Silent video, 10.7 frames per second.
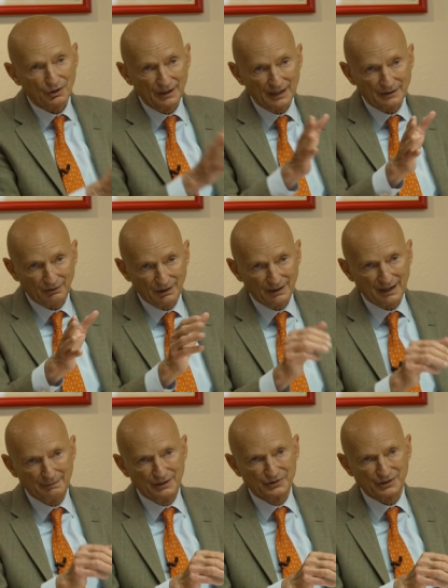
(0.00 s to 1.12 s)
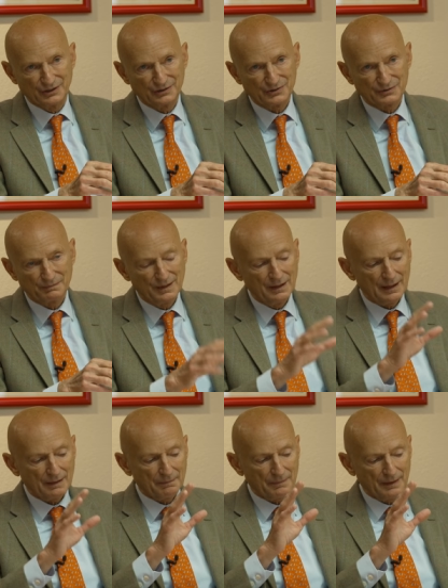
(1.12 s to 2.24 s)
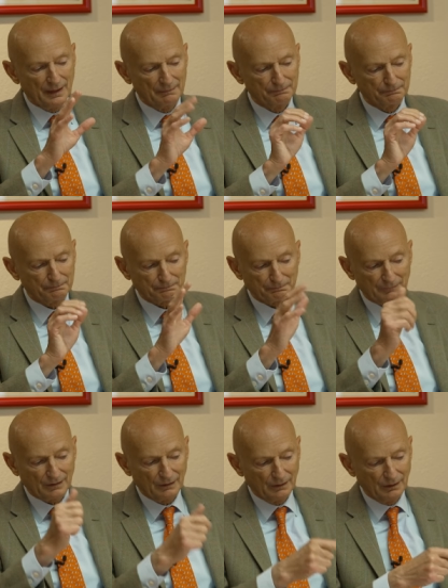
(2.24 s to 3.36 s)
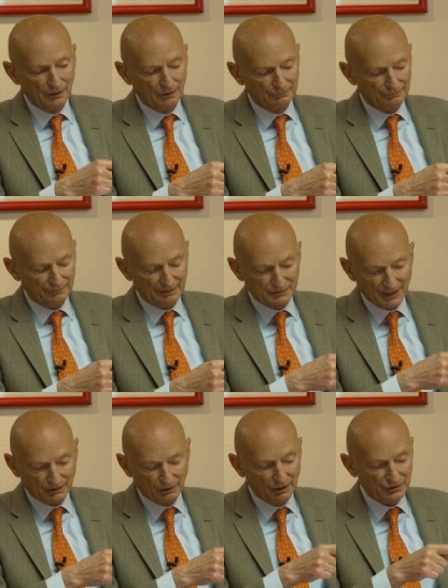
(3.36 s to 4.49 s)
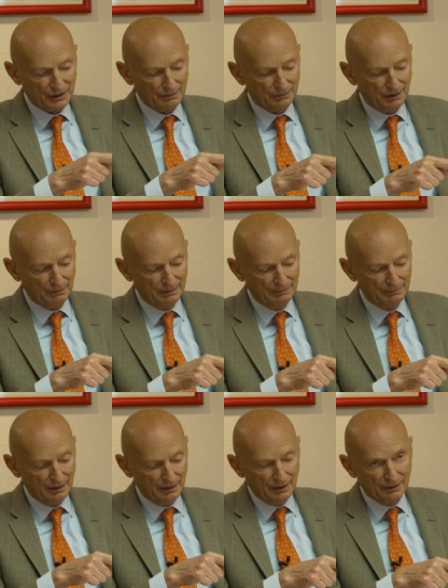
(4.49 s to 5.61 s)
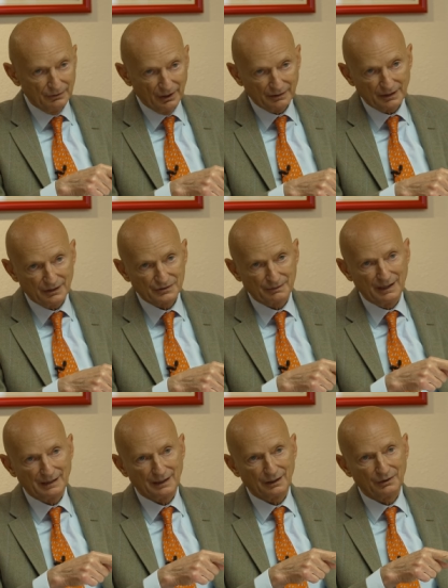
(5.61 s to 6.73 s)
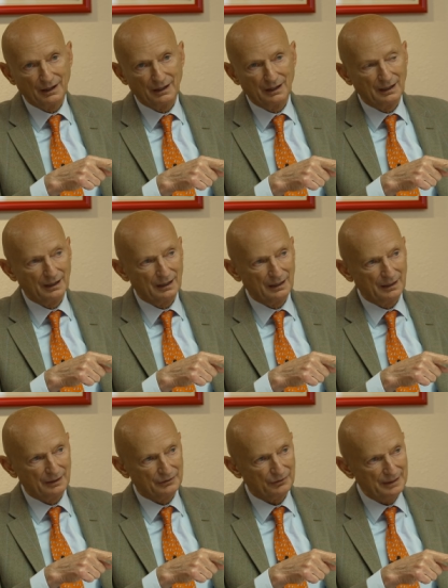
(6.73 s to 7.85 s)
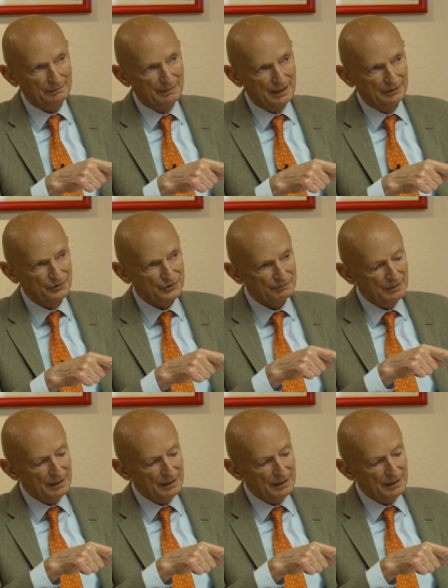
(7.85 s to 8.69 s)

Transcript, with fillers: collateral damages um, of the psychological problem, not as a medical uh, treatment,